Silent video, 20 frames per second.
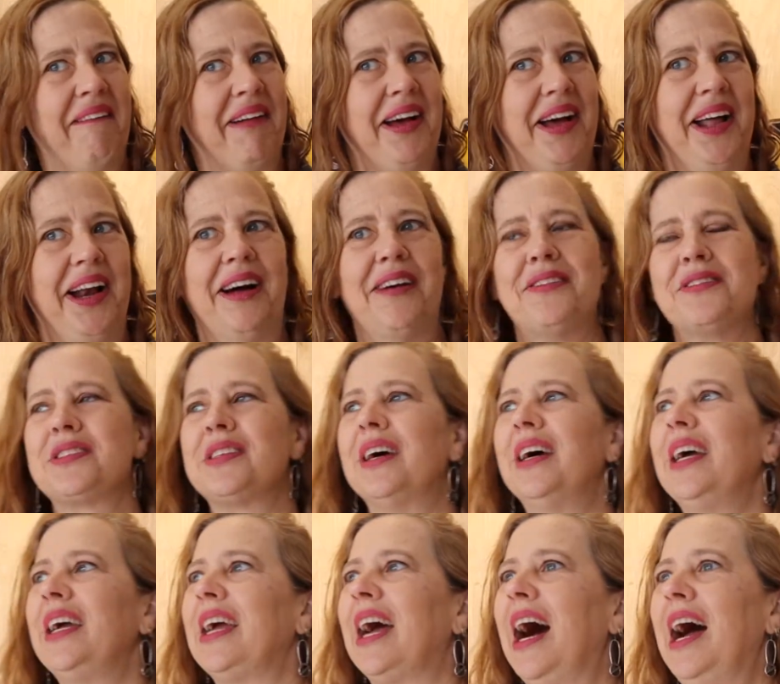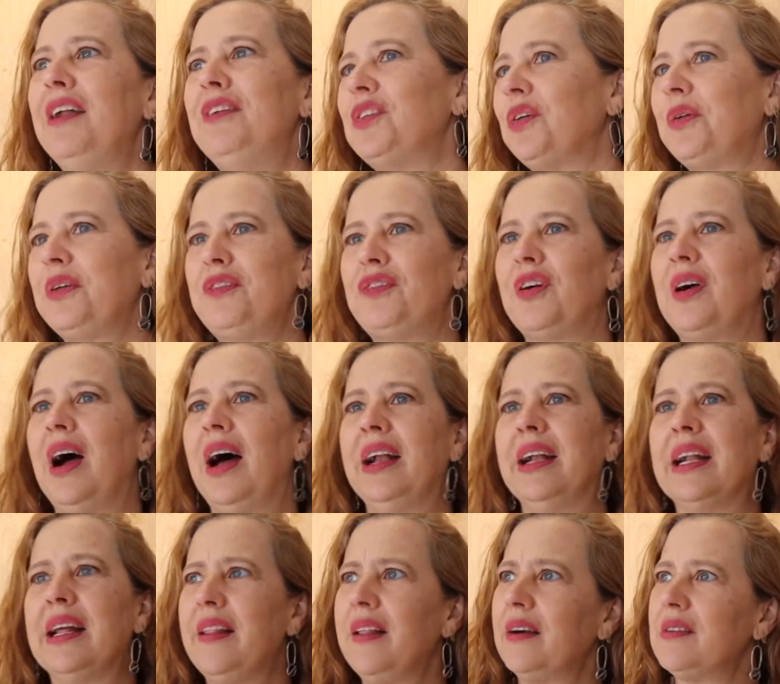And I was like, I had totally forgotten.
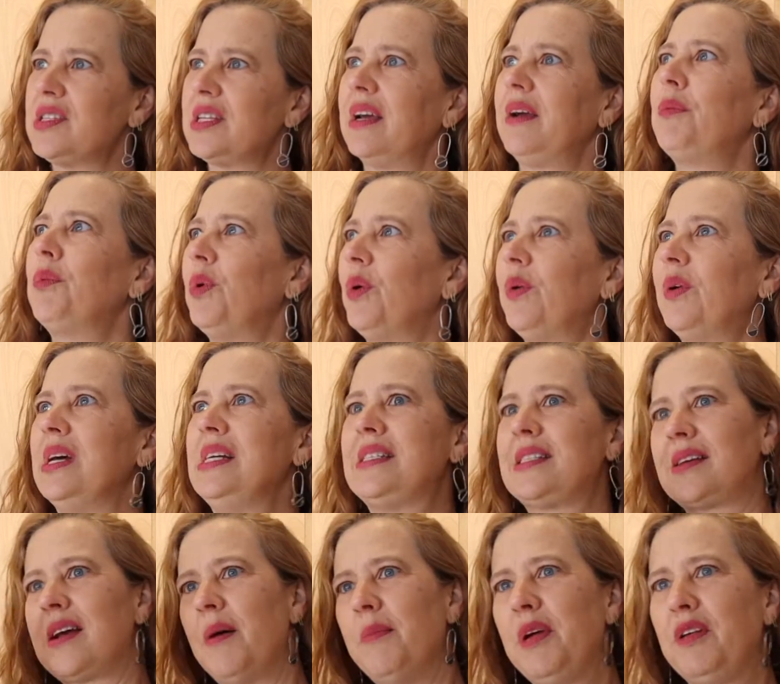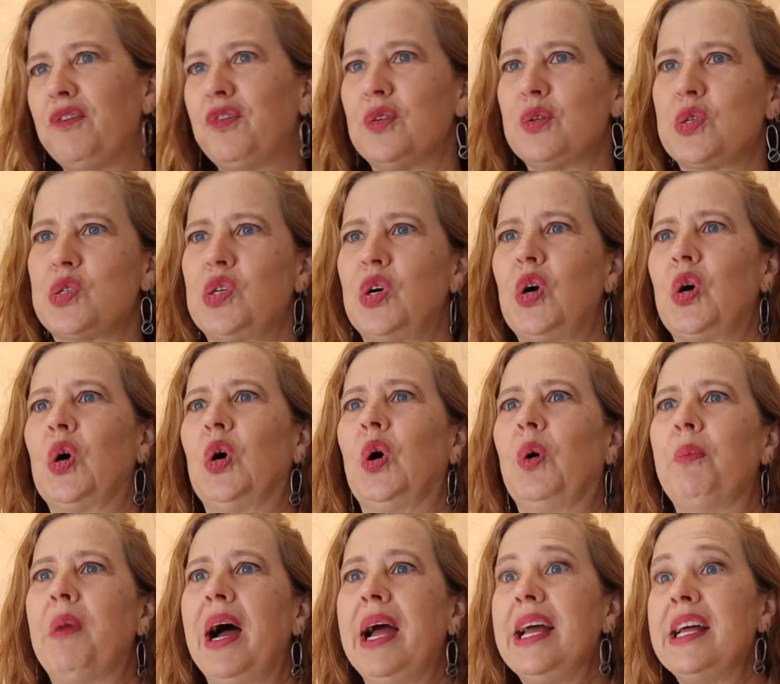And then I was like, well, it's coming full circle,
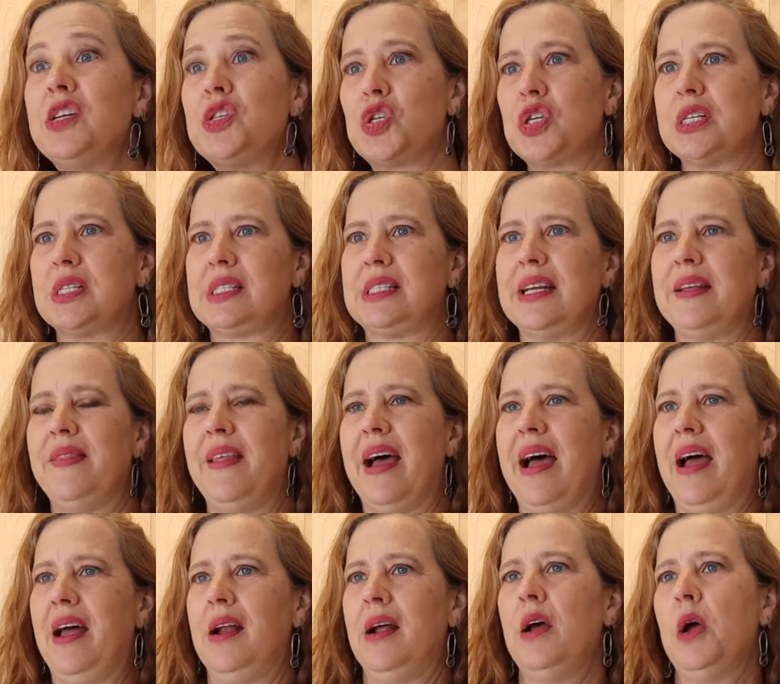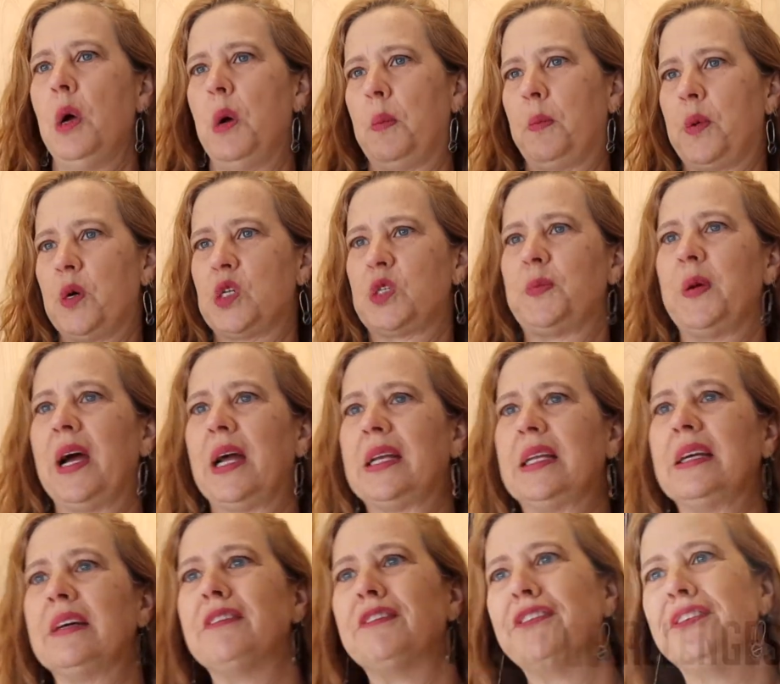my interest in that
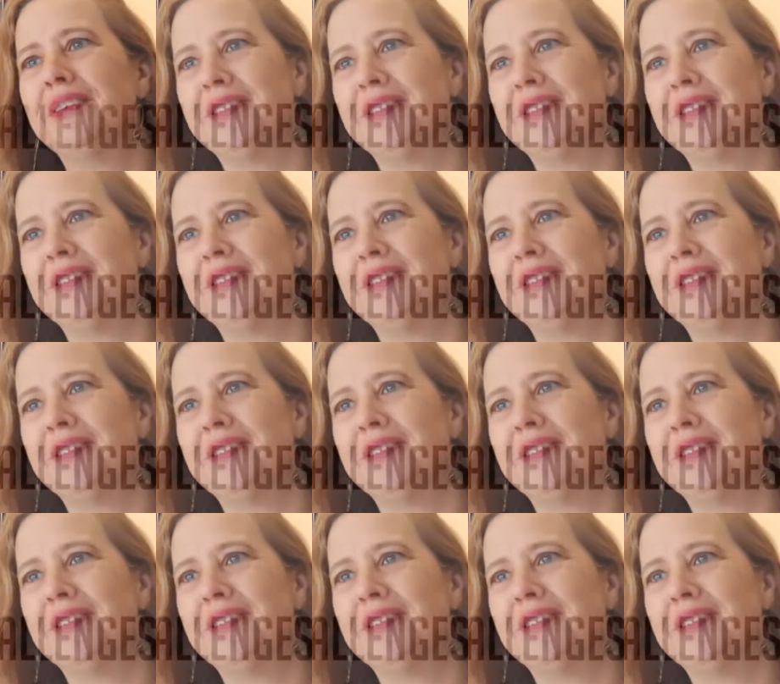perspective